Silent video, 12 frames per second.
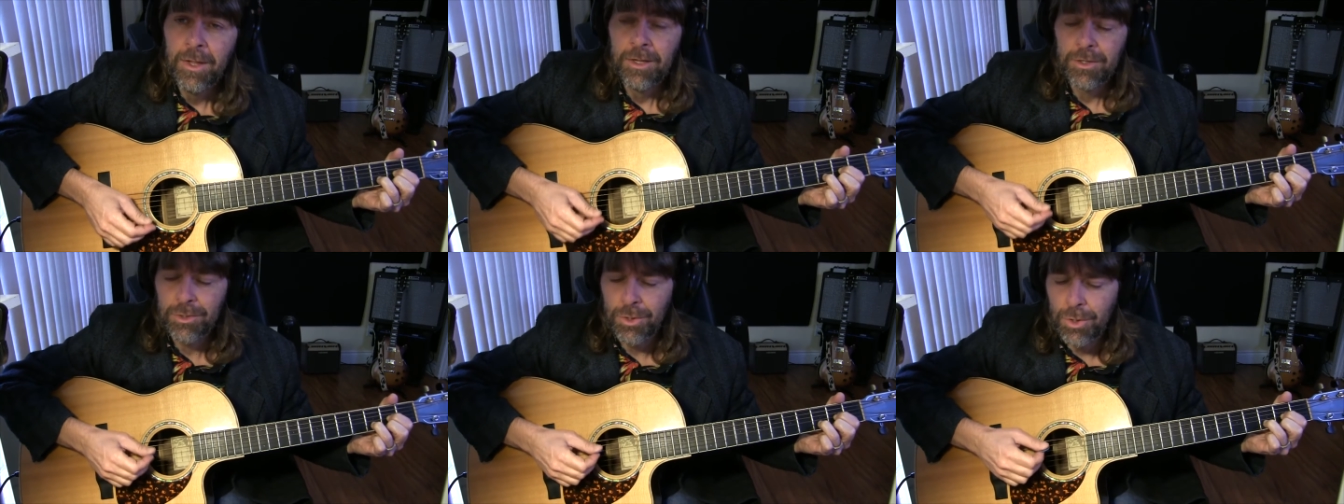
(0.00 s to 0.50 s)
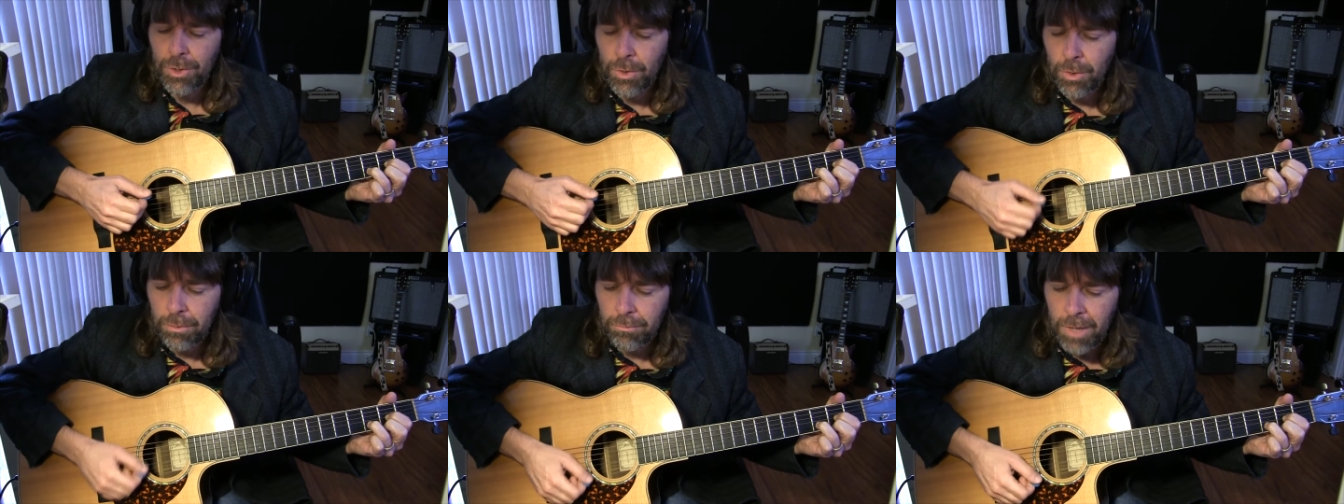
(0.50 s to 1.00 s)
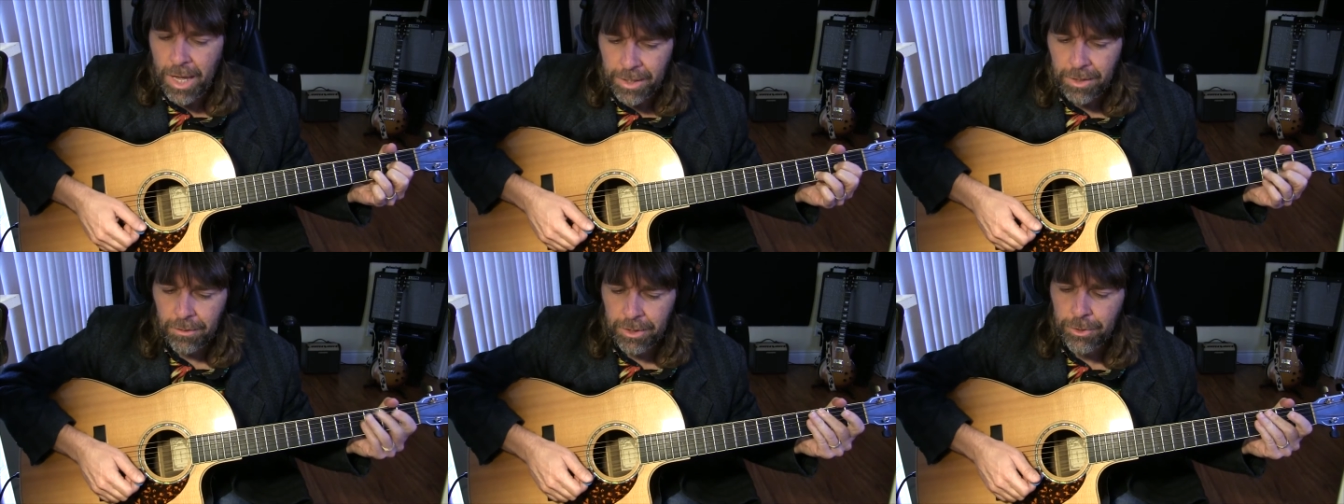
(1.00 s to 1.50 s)
So I
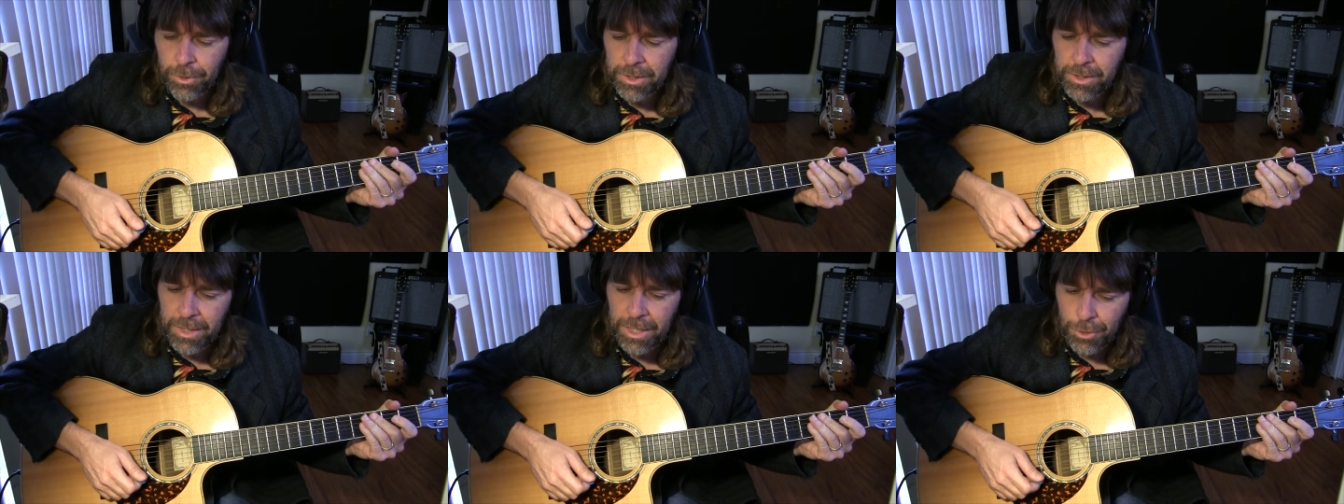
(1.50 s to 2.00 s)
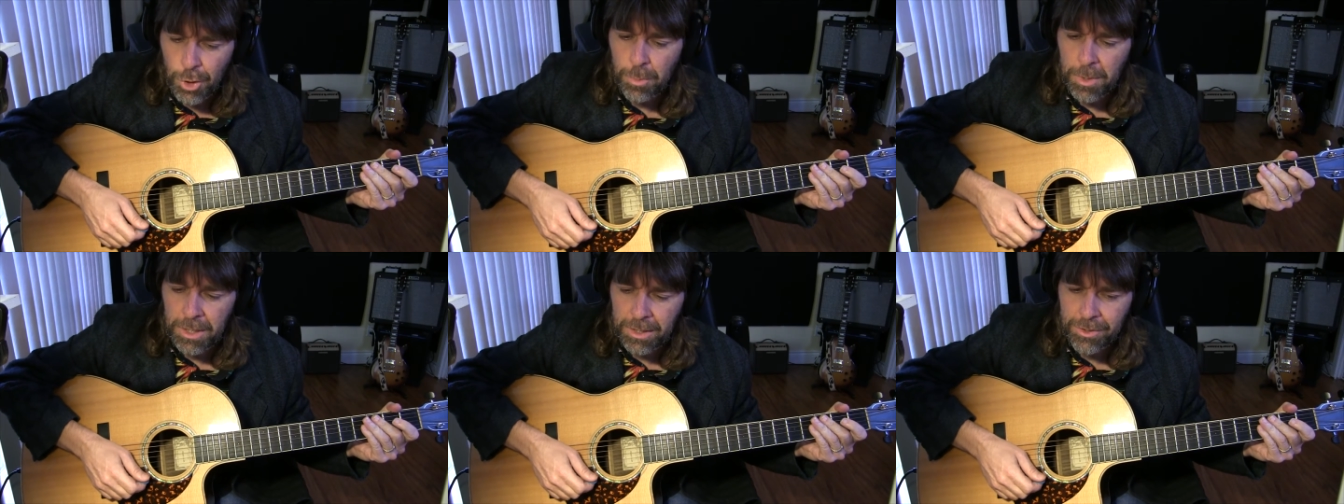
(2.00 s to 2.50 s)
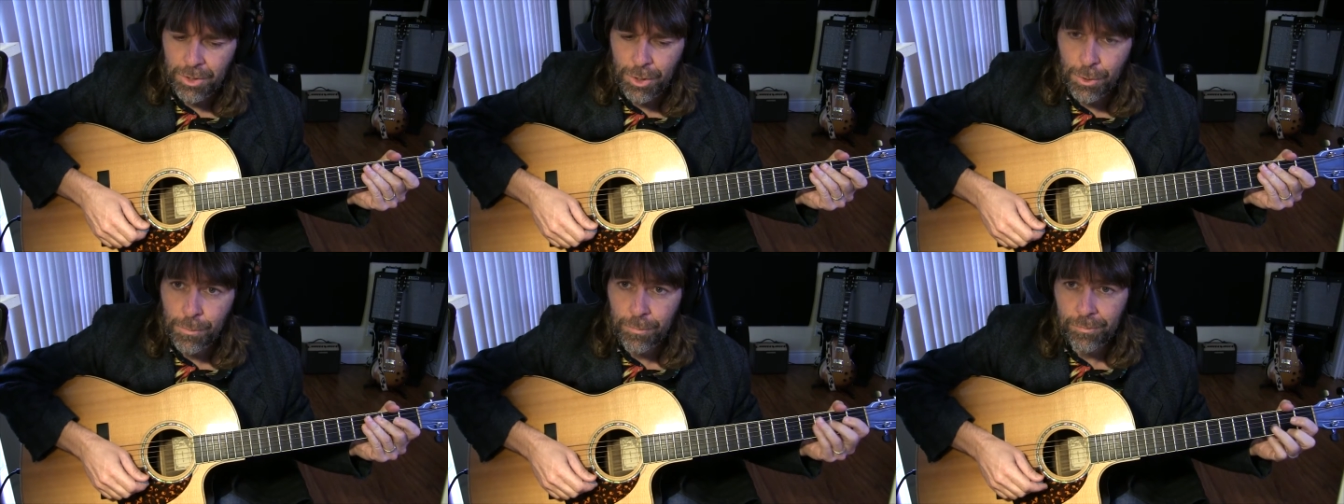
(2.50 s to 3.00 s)
can literally say nobody.
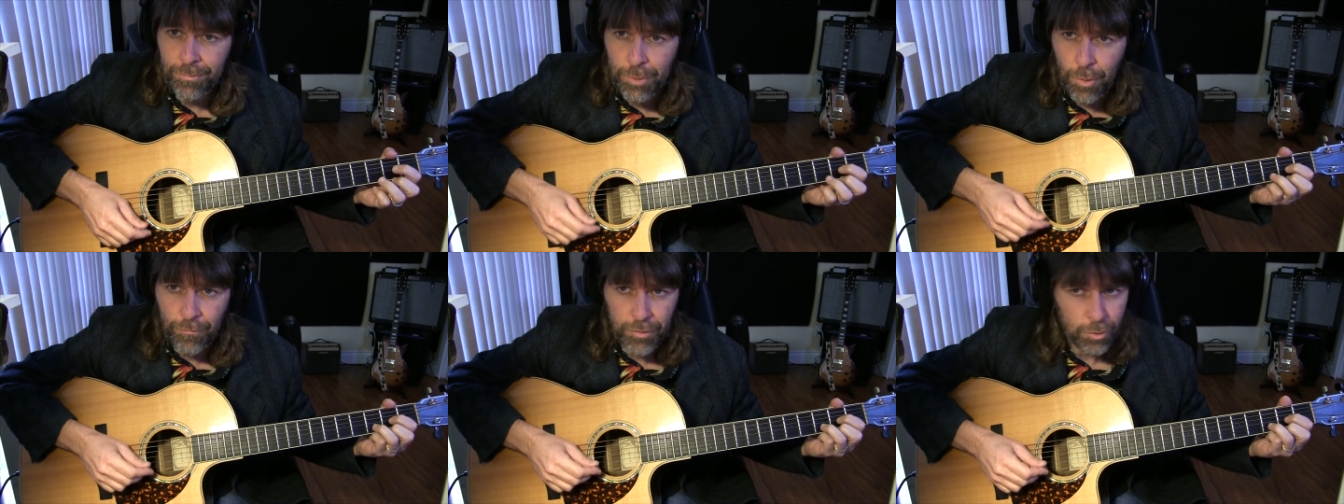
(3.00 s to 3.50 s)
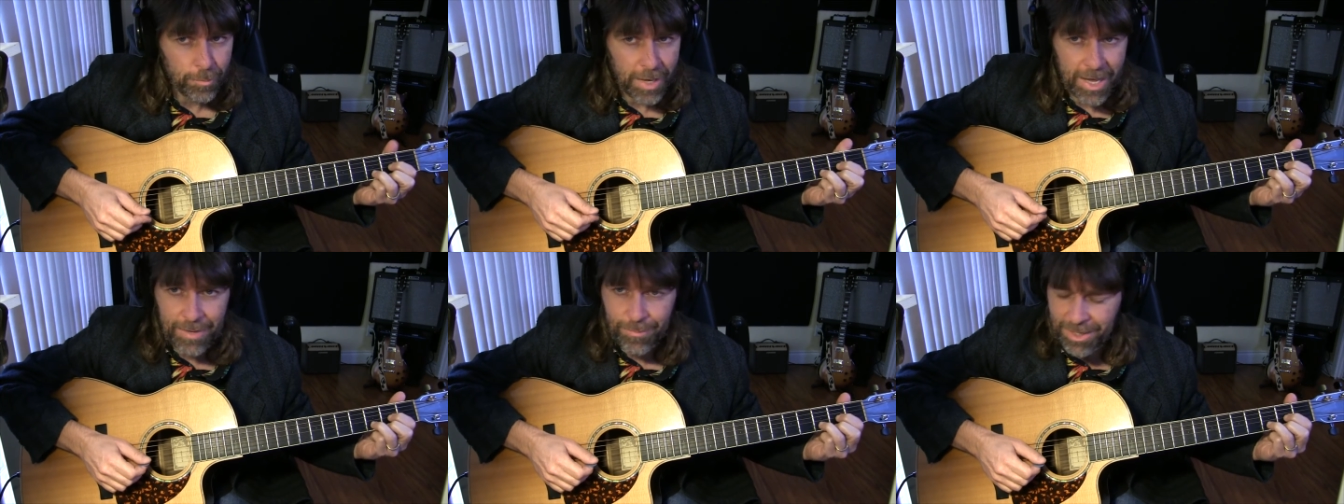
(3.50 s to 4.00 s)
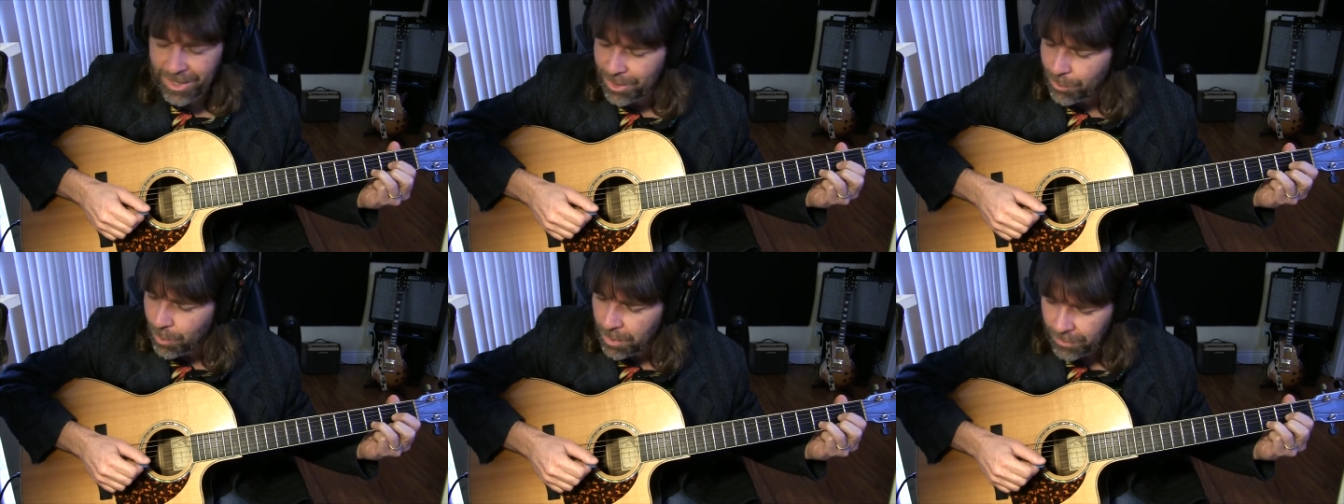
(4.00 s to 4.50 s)
So don't feel bad,
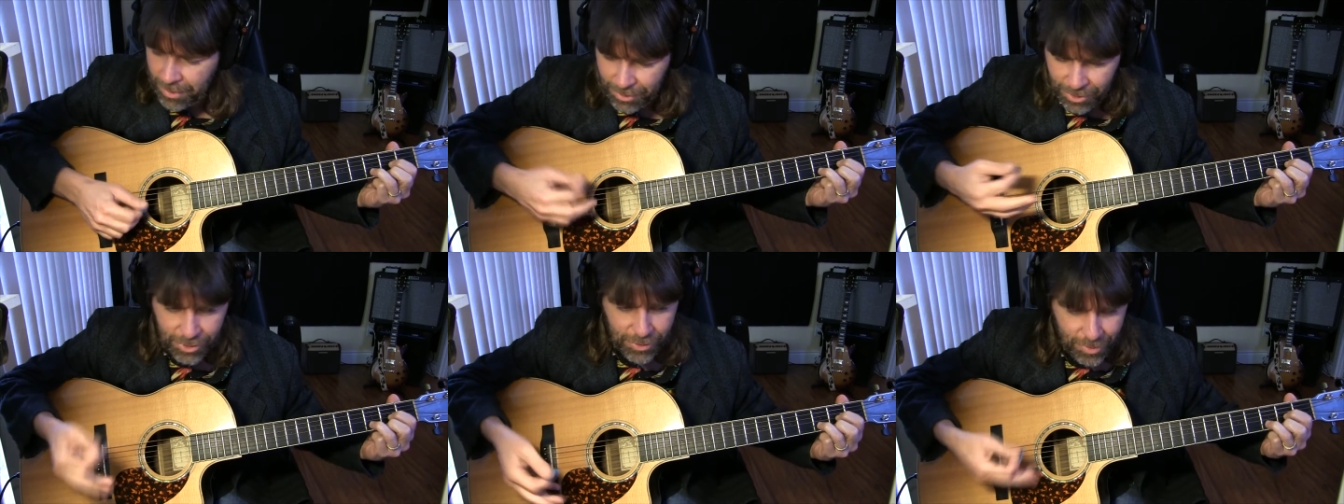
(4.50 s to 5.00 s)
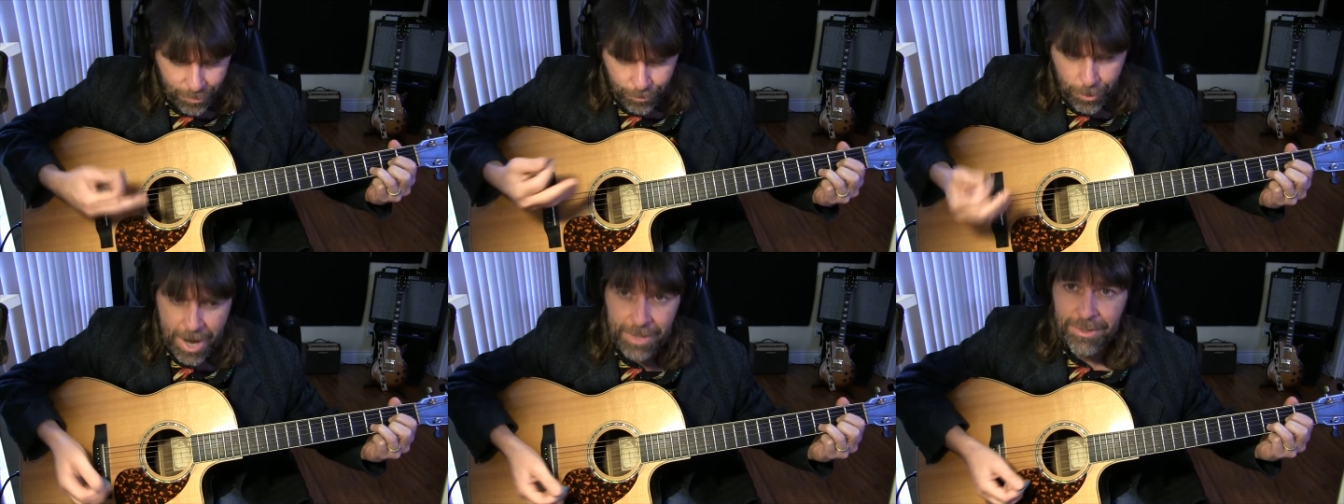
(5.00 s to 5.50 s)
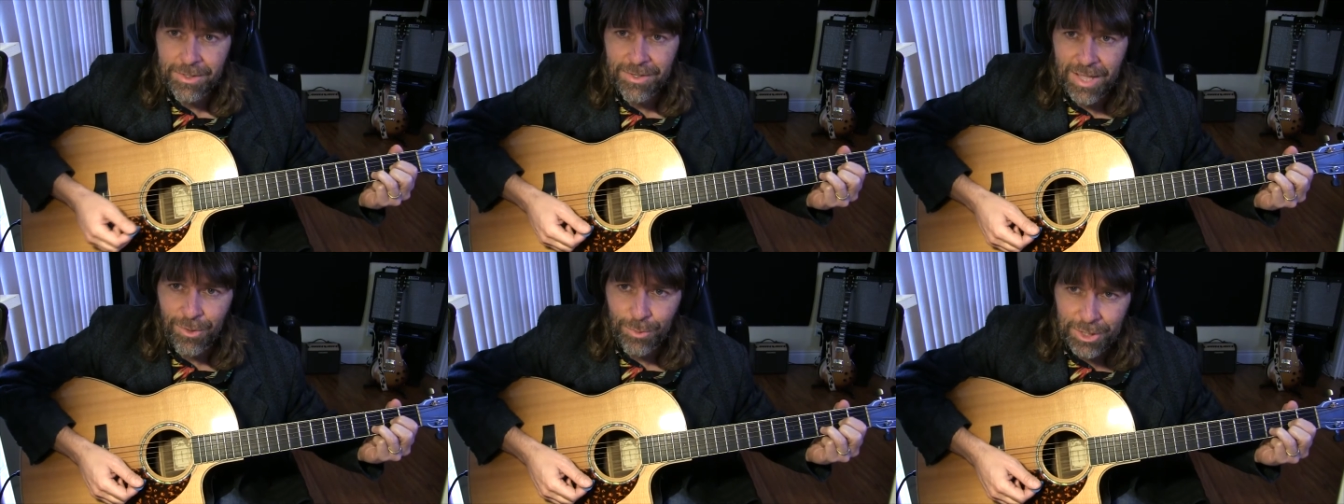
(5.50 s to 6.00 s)
because this is the practice
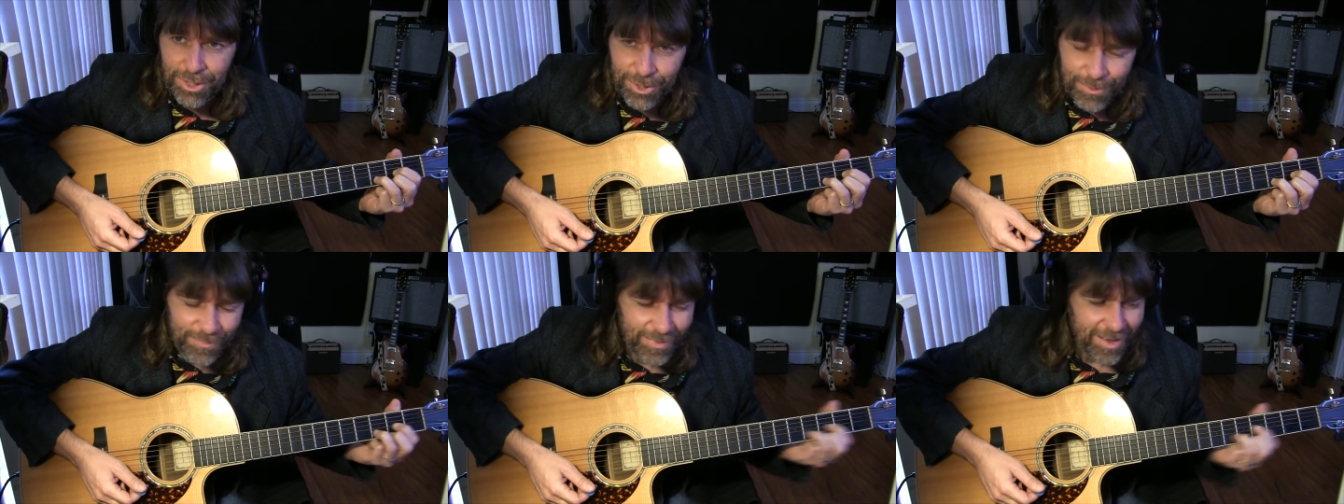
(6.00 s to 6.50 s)
that we do.